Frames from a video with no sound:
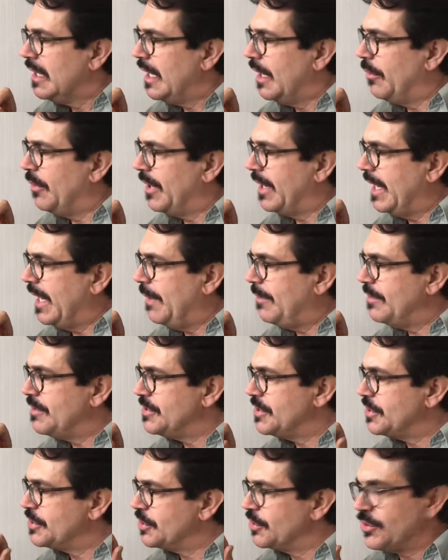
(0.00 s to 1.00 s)
And what
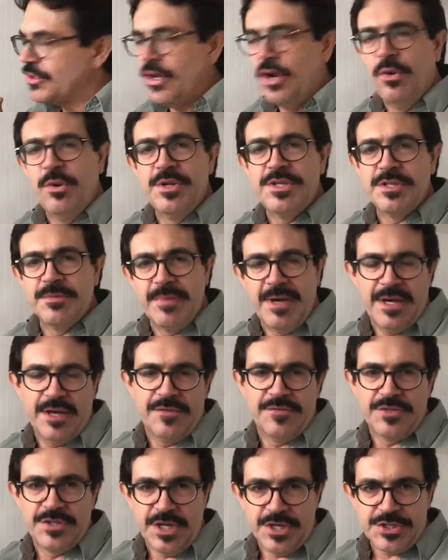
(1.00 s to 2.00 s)
happens is there's always an amount
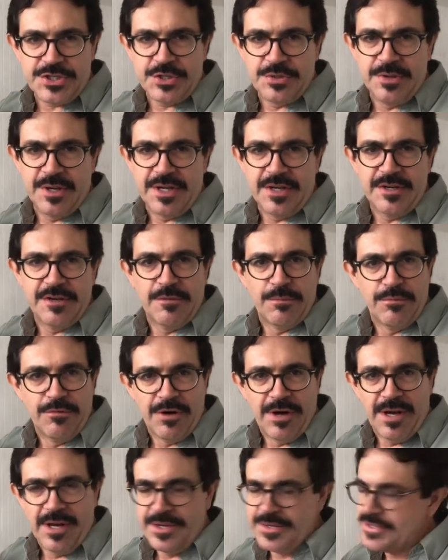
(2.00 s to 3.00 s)
of dust created of
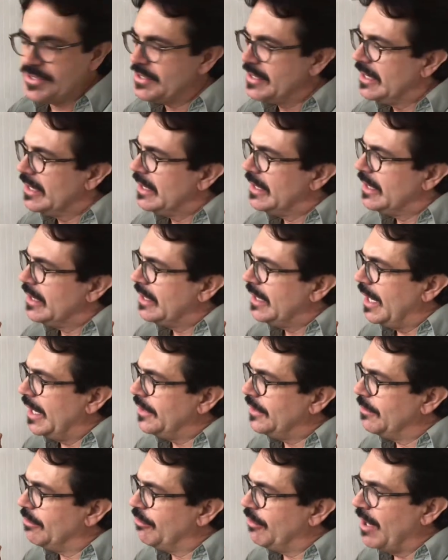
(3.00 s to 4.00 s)
brass.
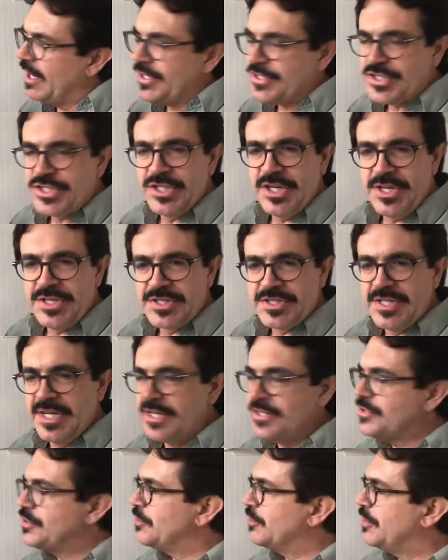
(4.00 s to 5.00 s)
And the brass dust
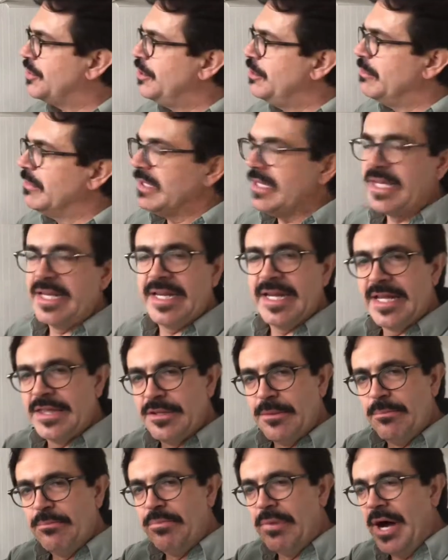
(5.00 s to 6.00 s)
tends to accumulate at
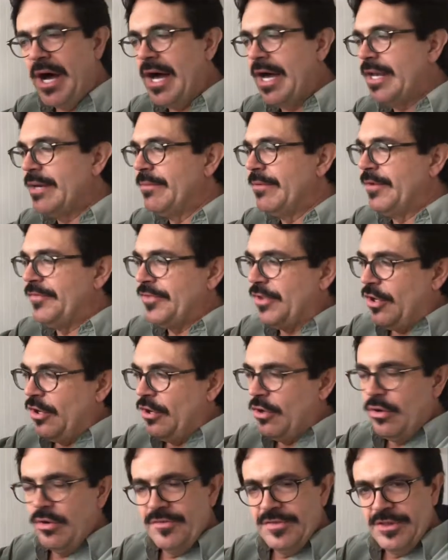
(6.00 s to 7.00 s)
the bottom of the
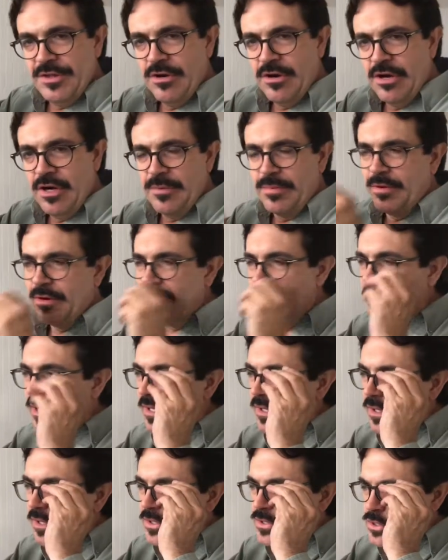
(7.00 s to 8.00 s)
hole of the arbor.
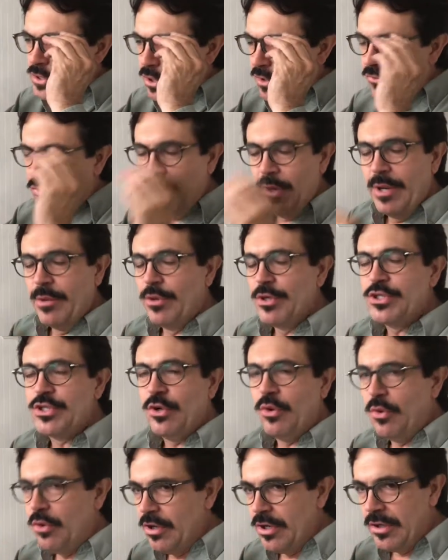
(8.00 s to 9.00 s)
So if we were to
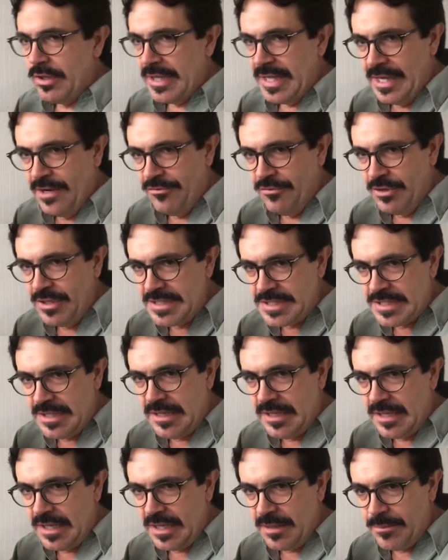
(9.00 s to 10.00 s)
oil every
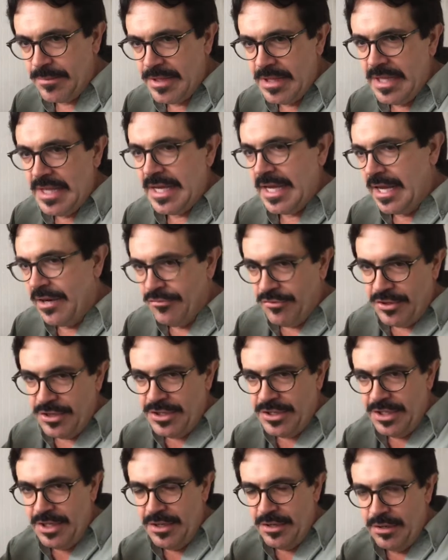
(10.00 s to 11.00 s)
time, every
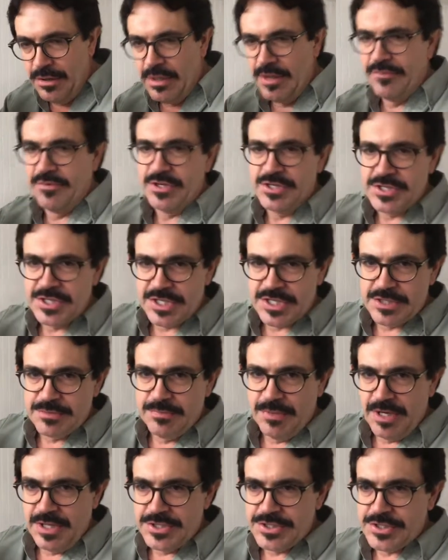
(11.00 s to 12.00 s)
year, every 6
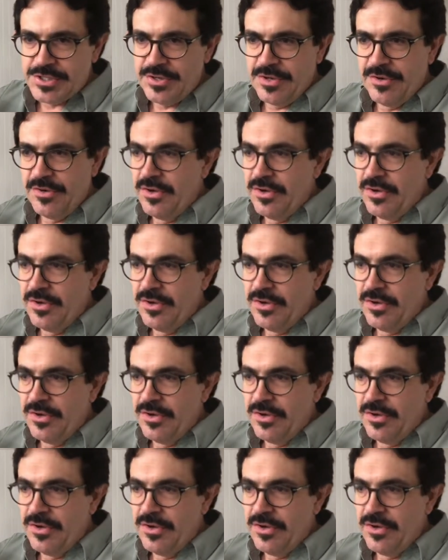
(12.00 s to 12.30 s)
months,